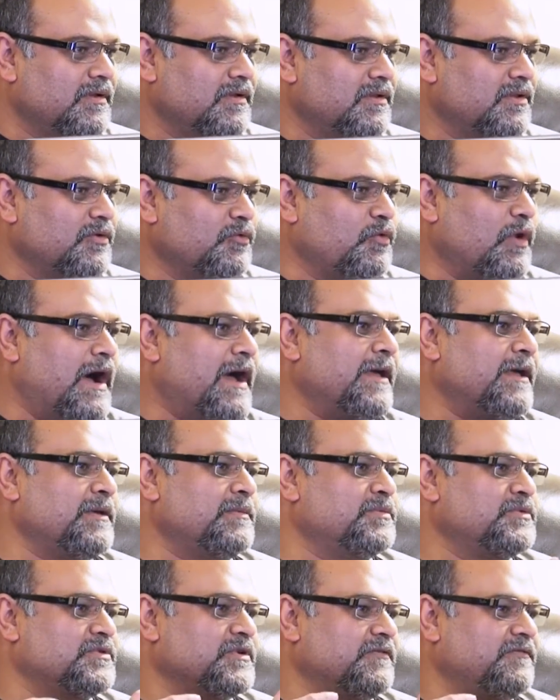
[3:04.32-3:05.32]
the
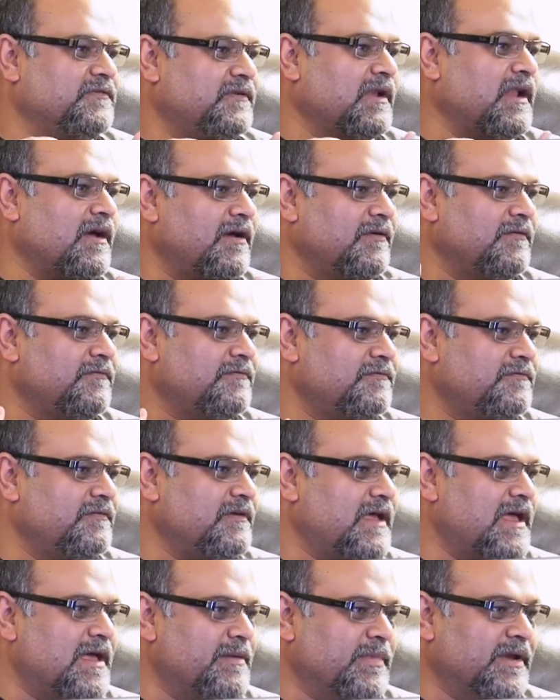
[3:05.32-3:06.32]
vibes of love
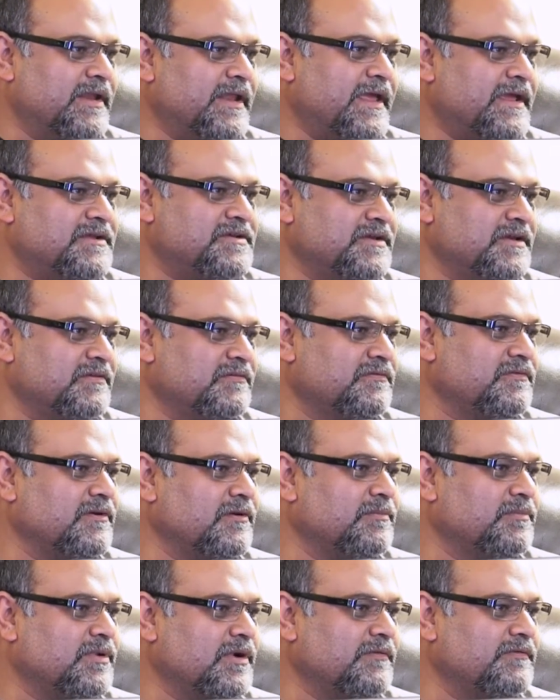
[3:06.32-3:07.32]
emanating
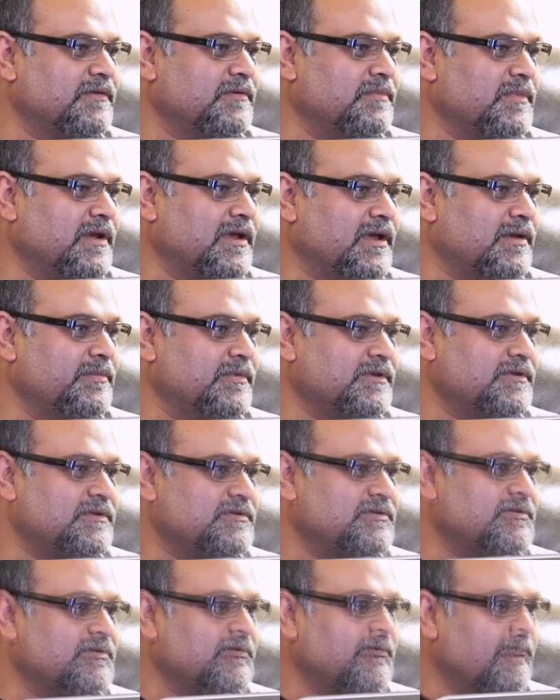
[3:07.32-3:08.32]
from Prophet Muhammad.
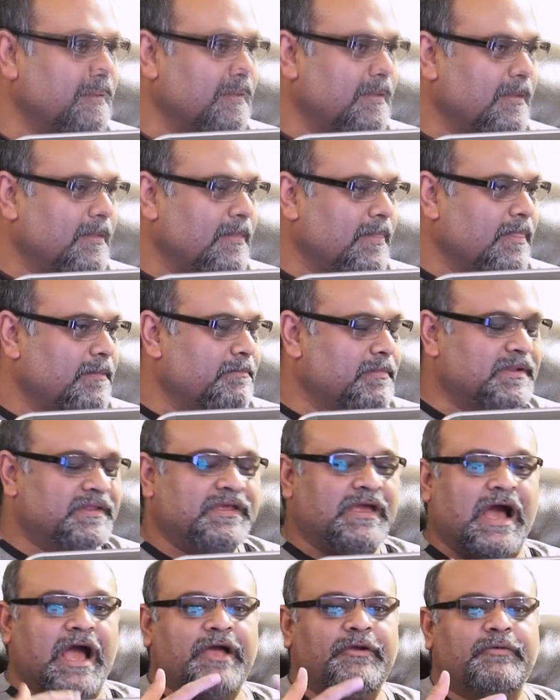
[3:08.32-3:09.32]
But
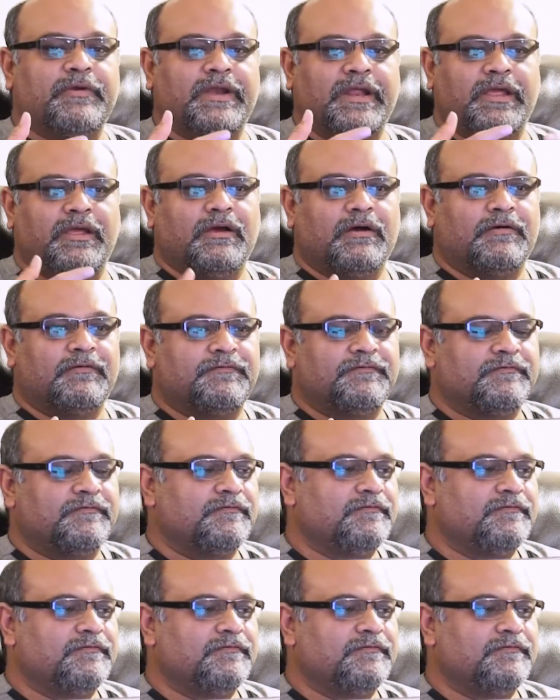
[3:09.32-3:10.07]
the irony of